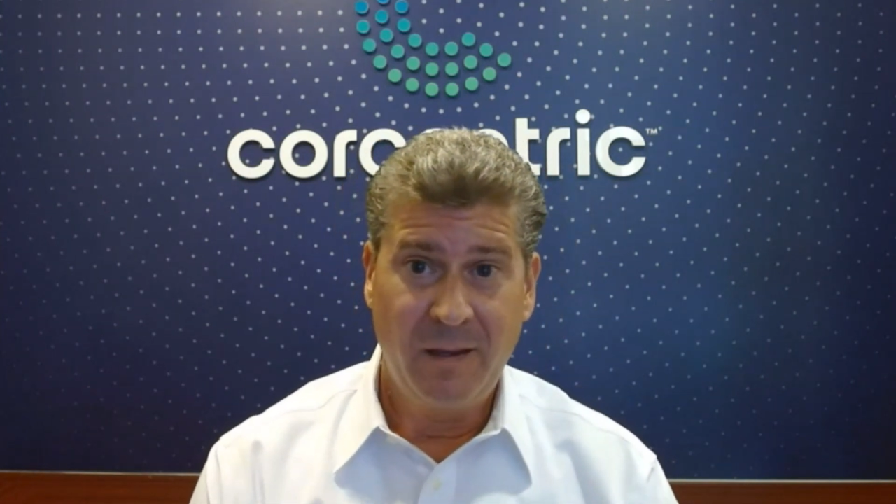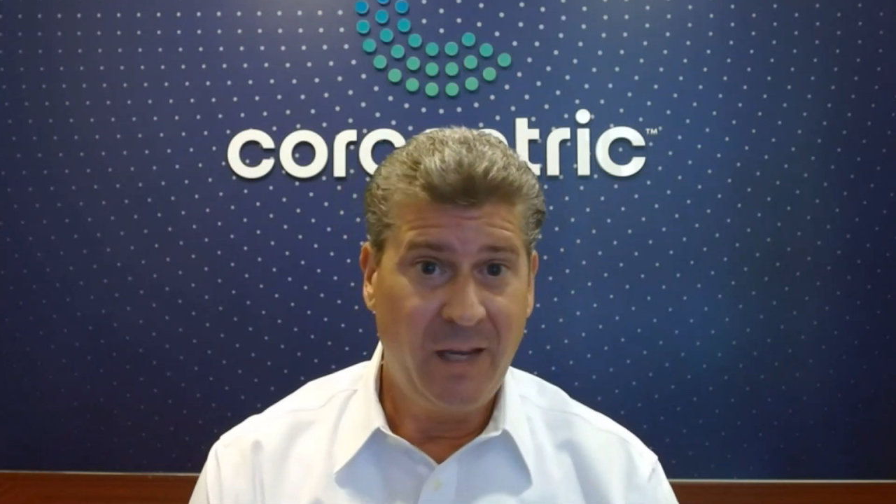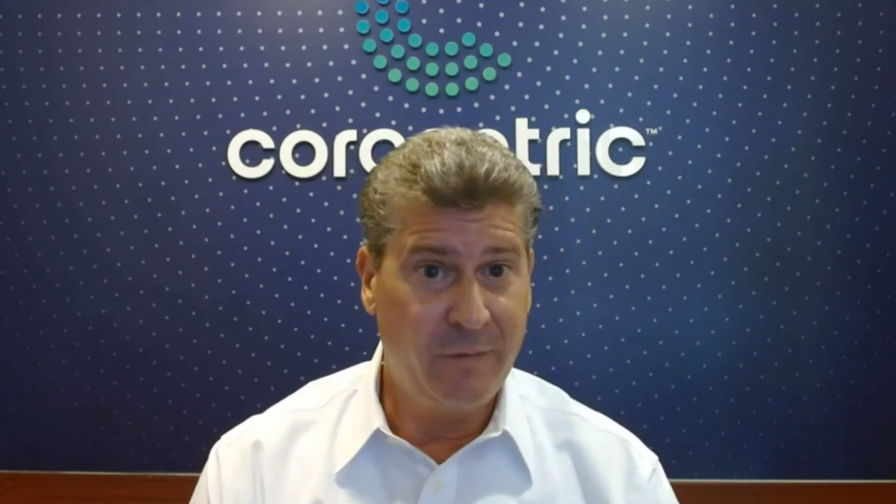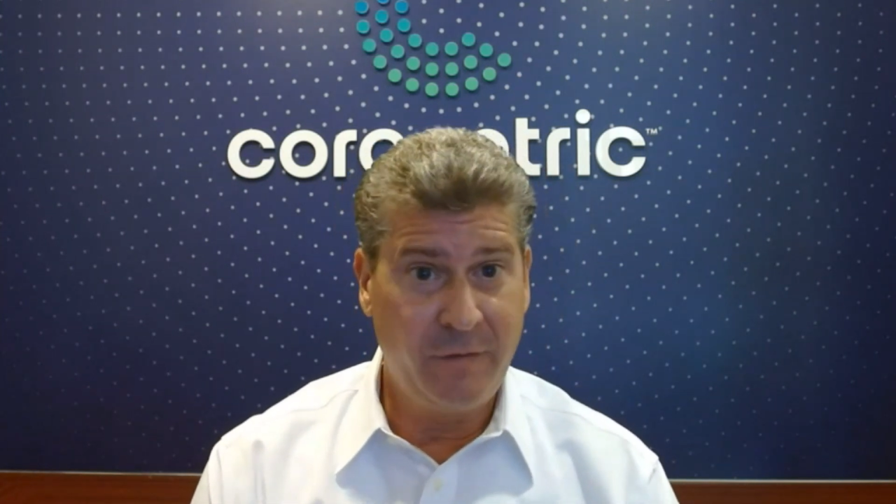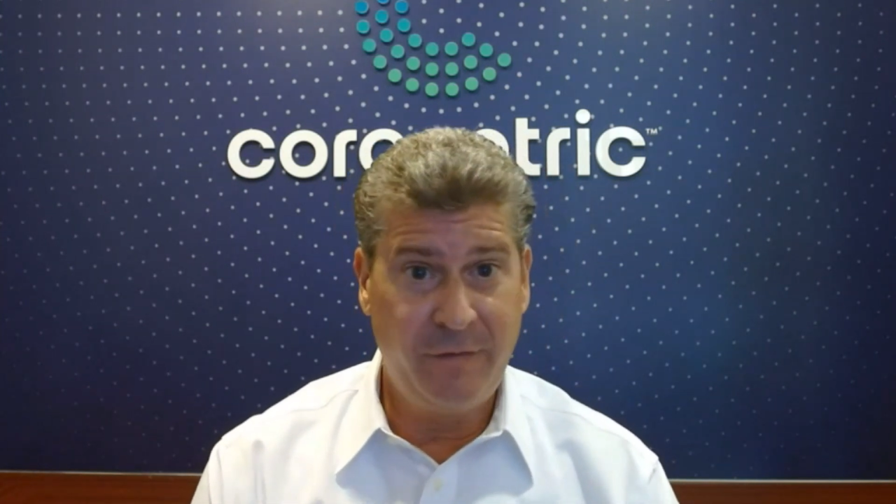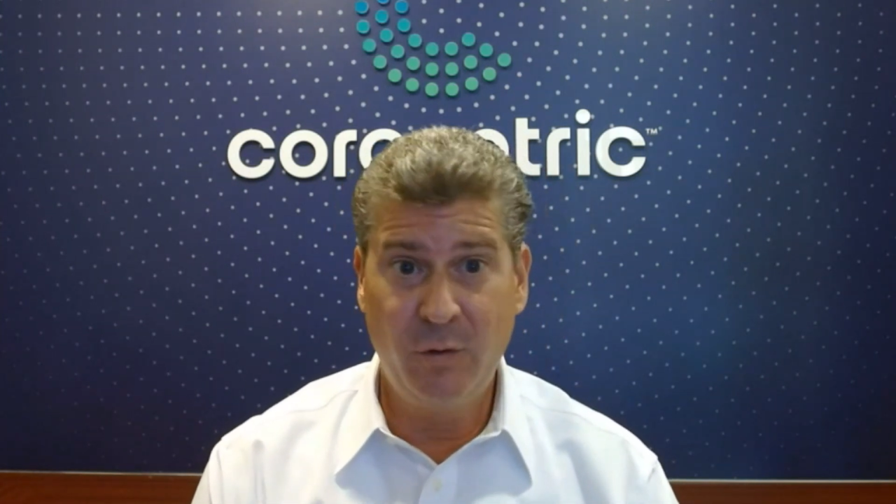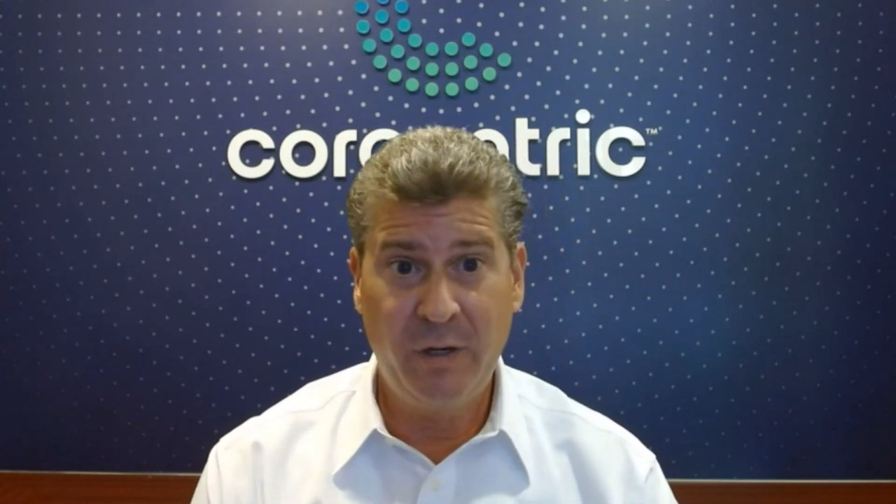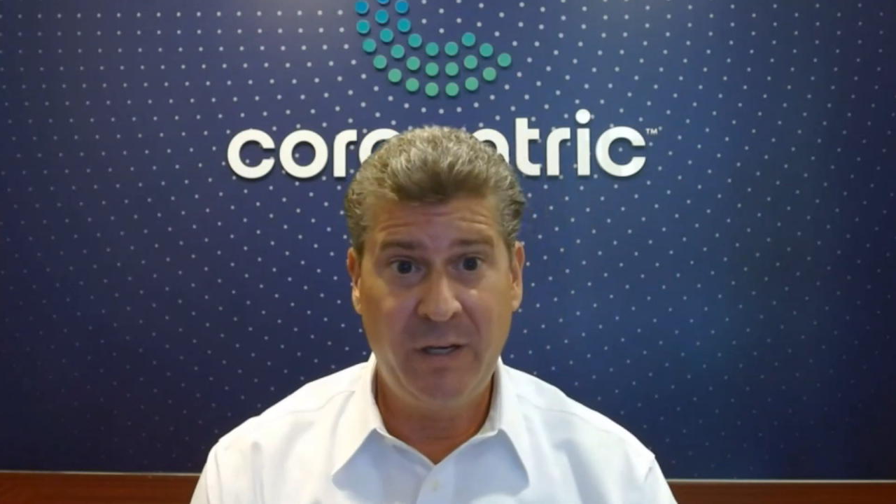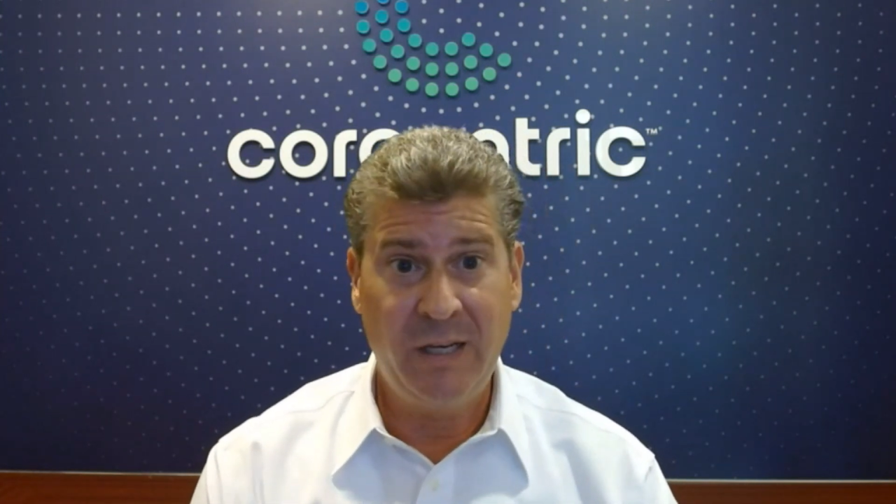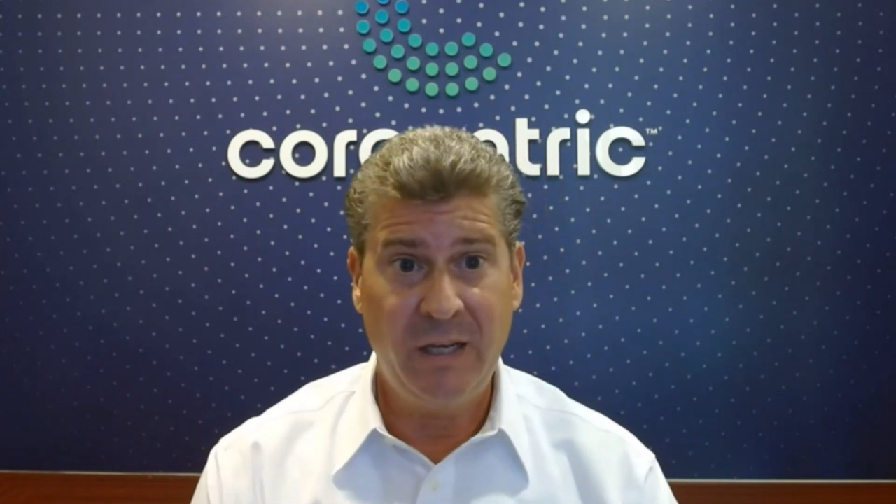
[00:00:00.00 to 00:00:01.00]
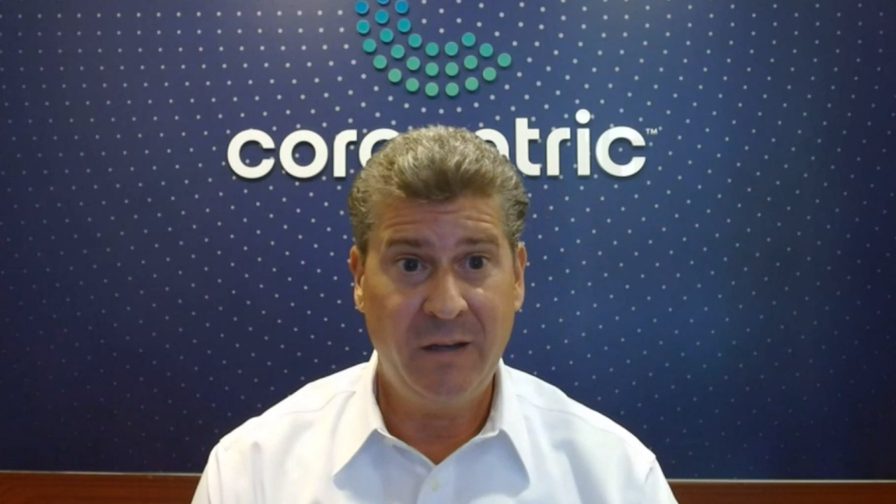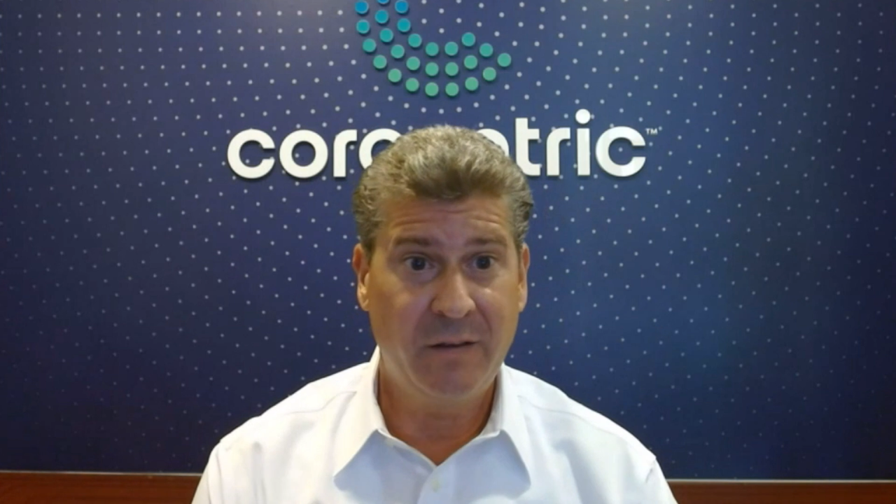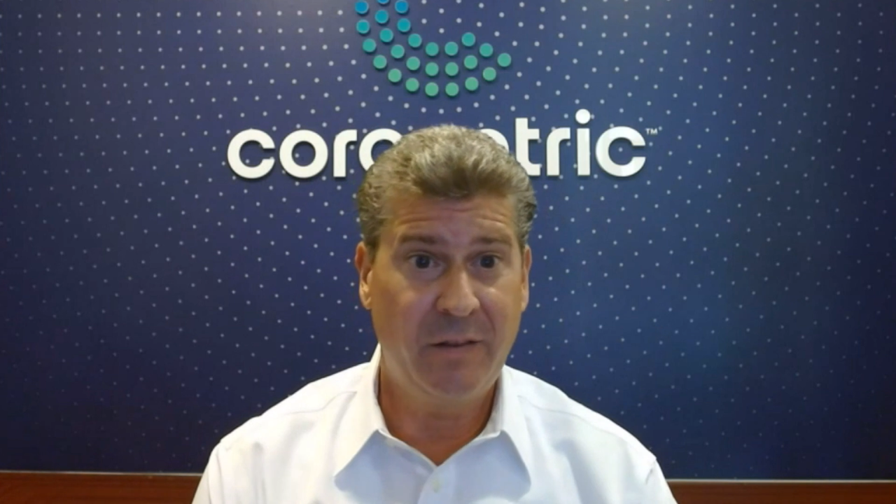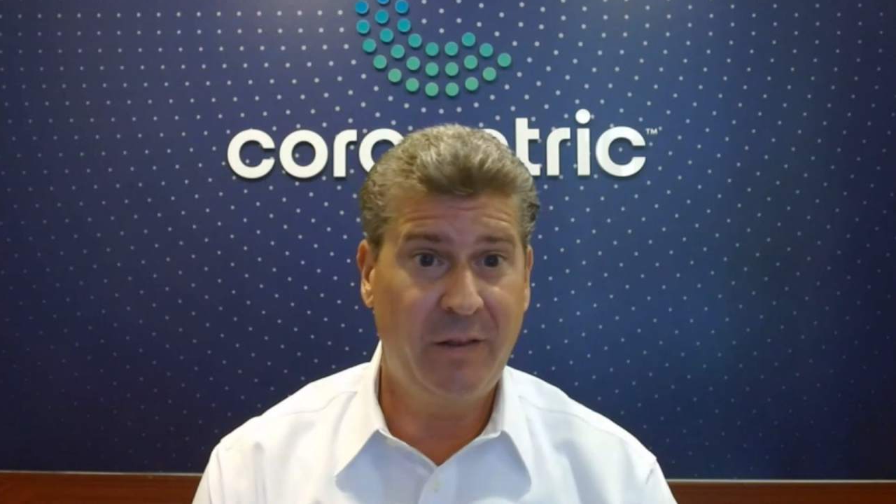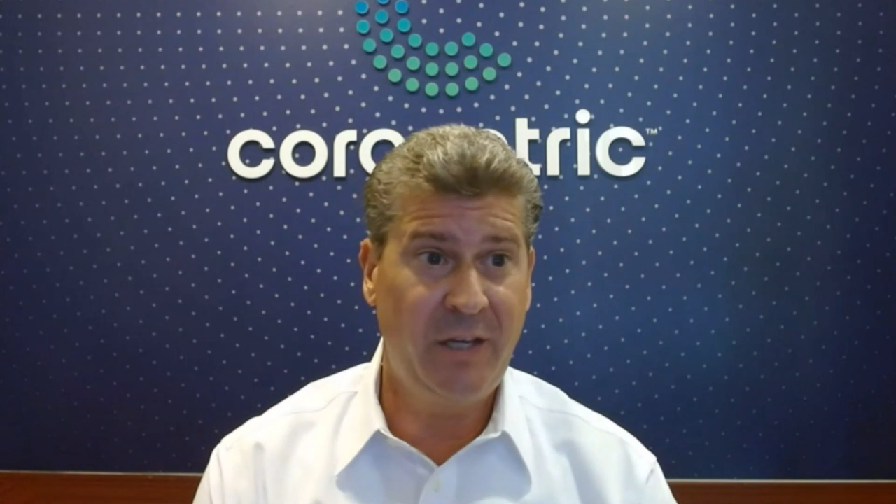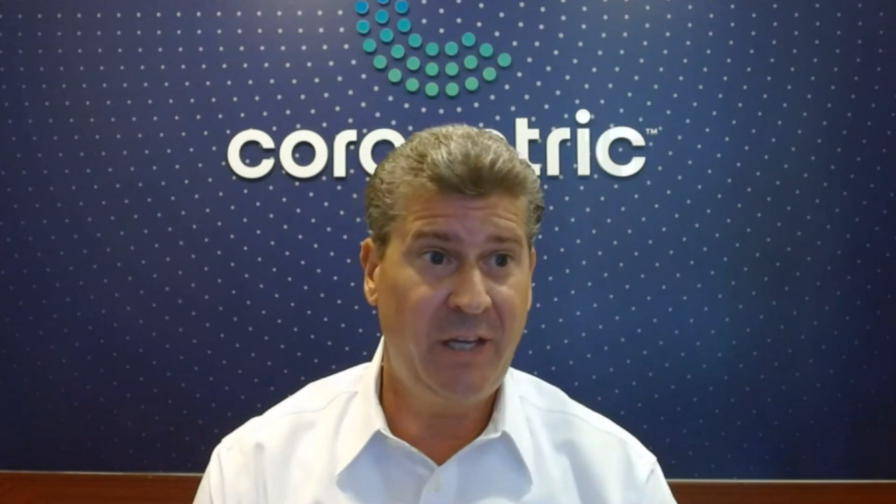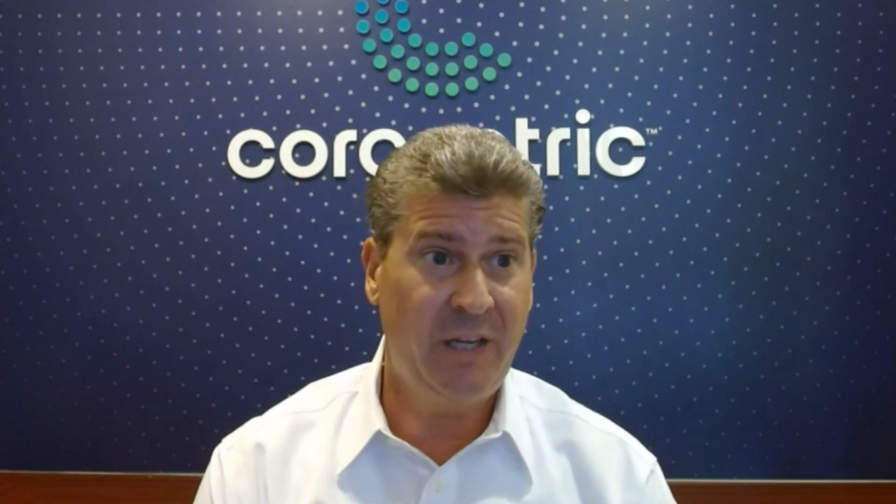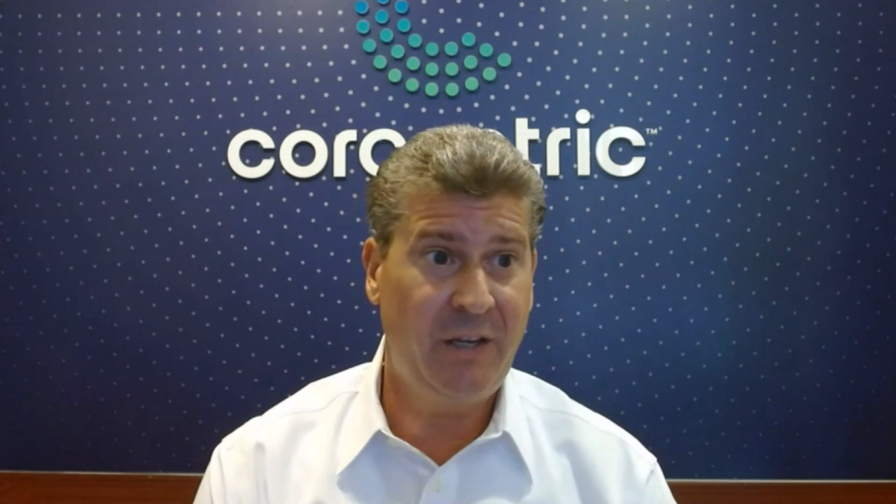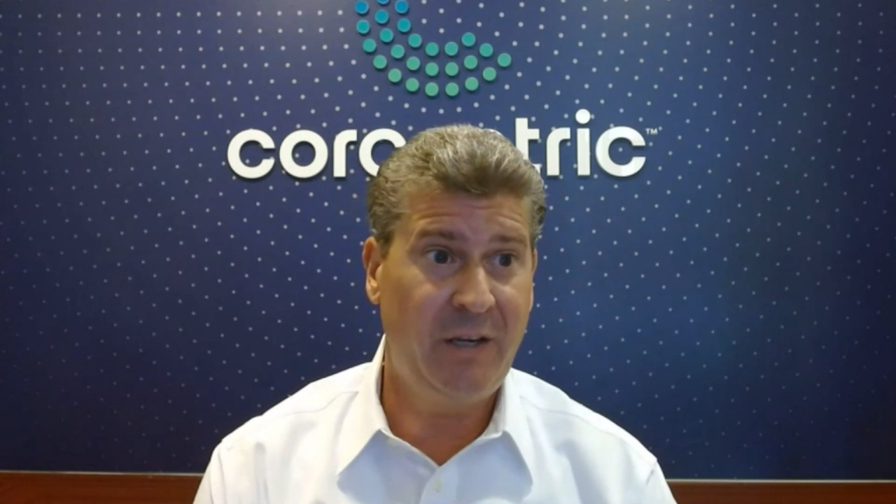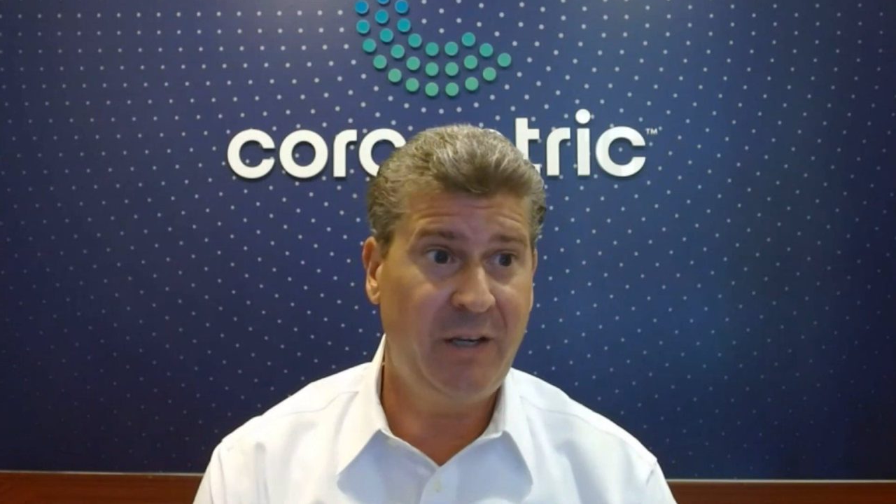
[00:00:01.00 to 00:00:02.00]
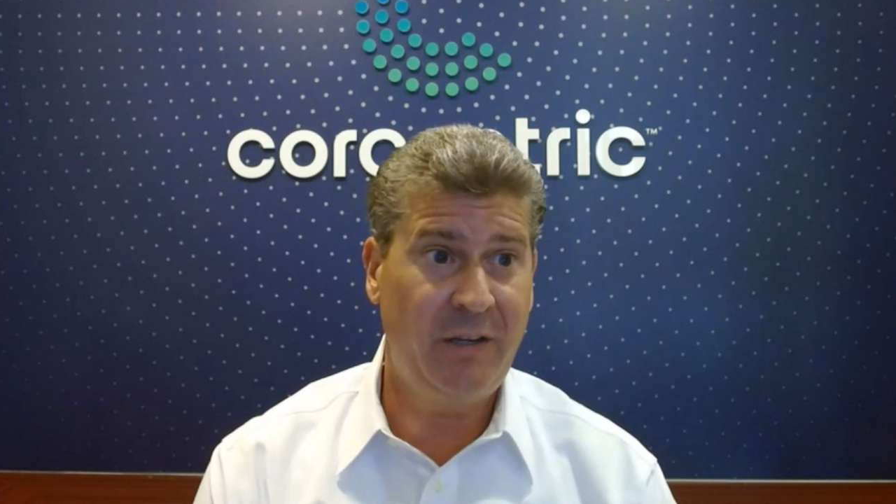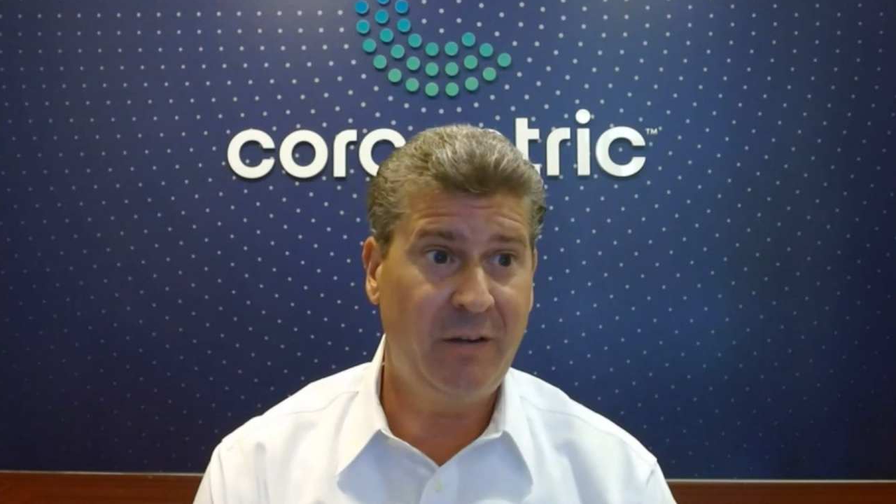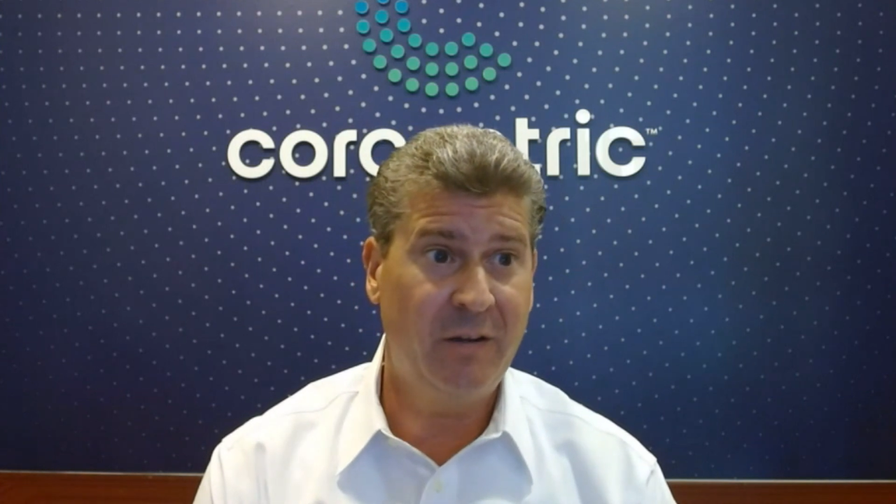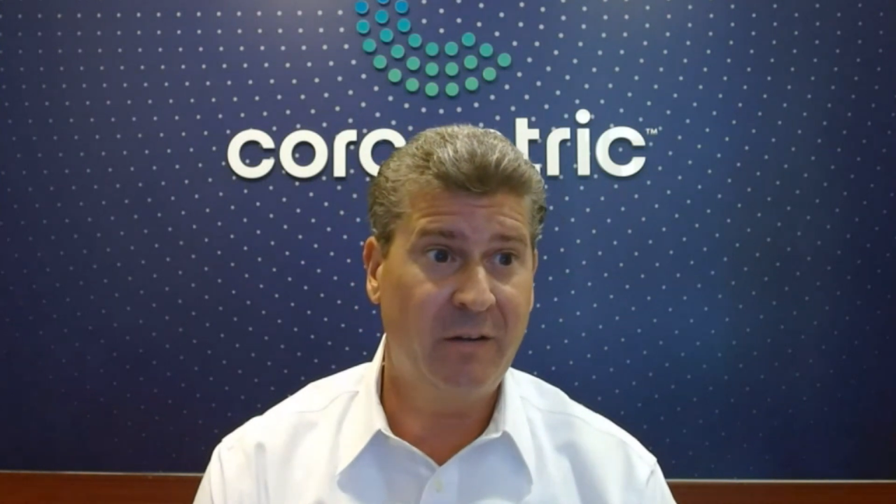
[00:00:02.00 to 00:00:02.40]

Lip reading: in reviewing the